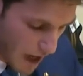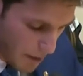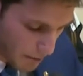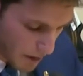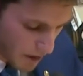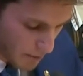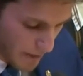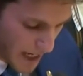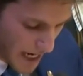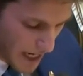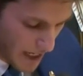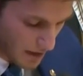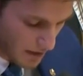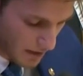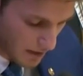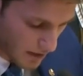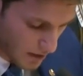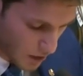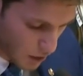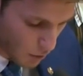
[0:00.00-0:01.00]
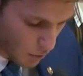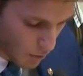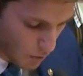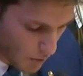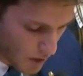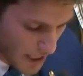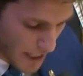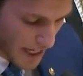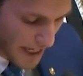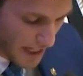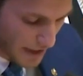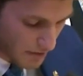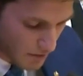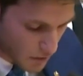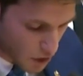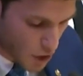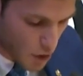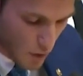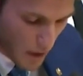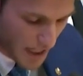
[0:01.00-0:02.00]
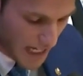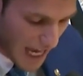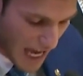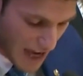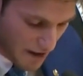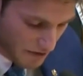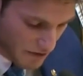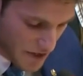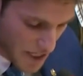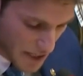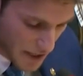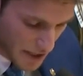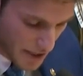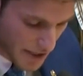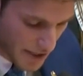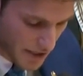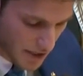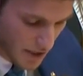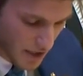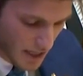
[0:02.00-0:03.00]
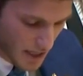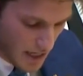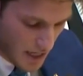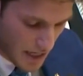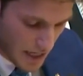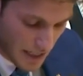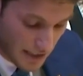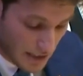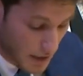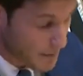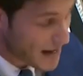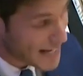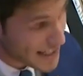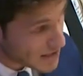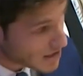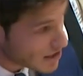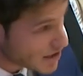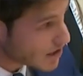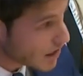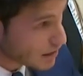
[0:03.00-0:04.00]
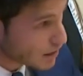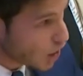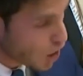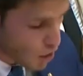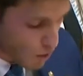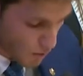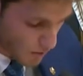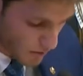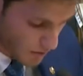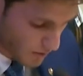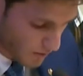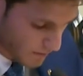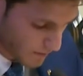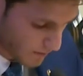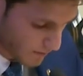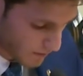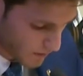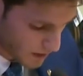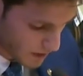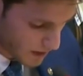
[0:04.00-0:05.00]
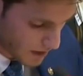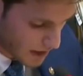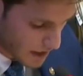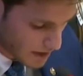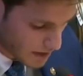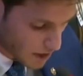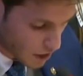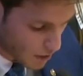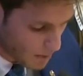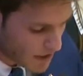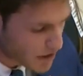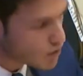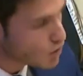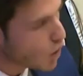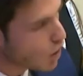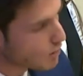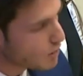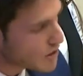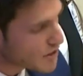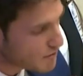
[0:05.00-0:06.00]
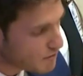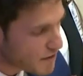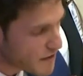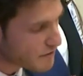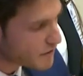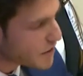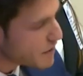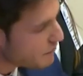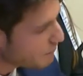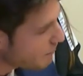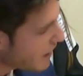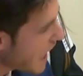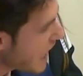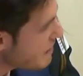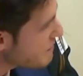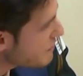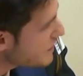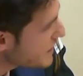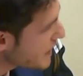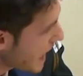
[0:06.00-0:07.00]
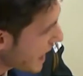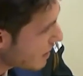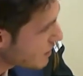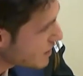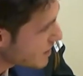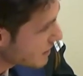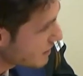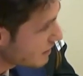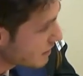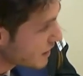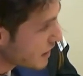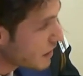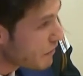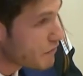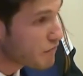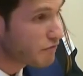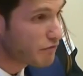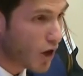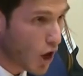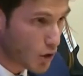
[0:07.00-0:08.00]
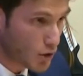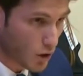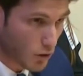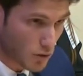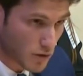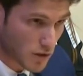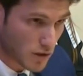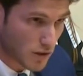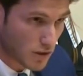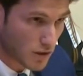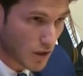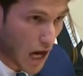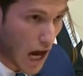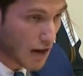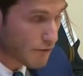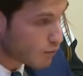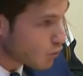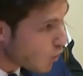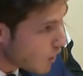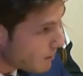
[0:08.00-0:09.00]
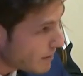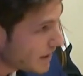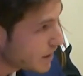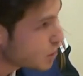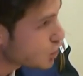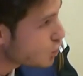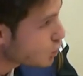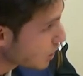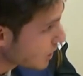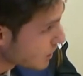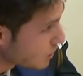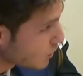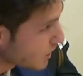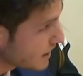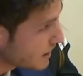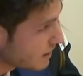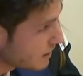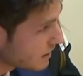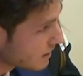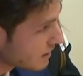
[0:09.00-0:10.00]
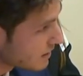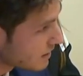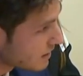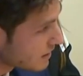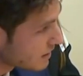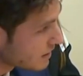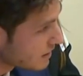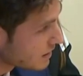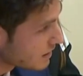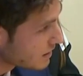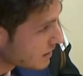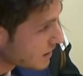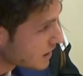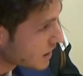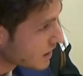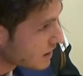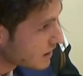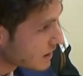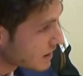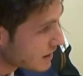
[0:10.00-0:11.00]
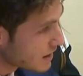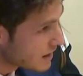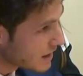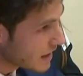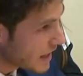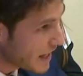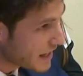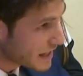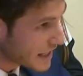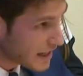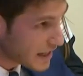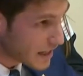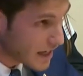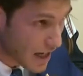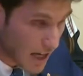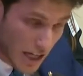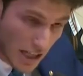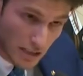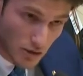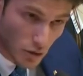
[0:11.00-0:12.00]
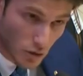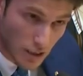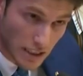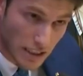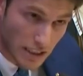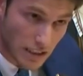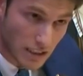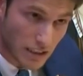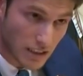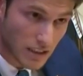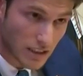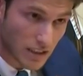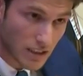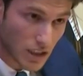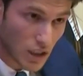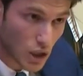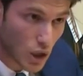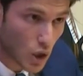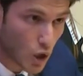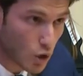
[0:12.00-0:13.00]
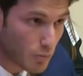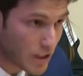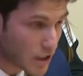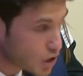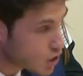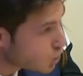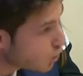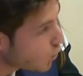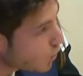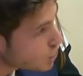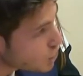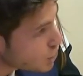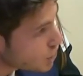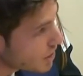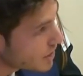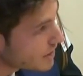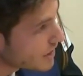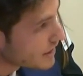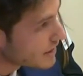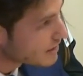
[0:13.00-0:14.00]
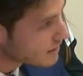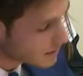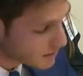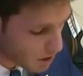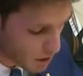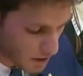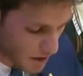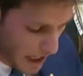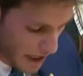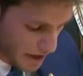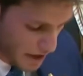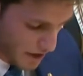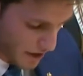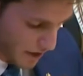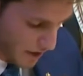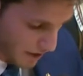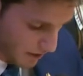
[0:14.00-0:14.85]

humble man who, in 2.5 years in Damascus alone, documented almost 55,000 photos of women, children, and elderly who've been tortured to death.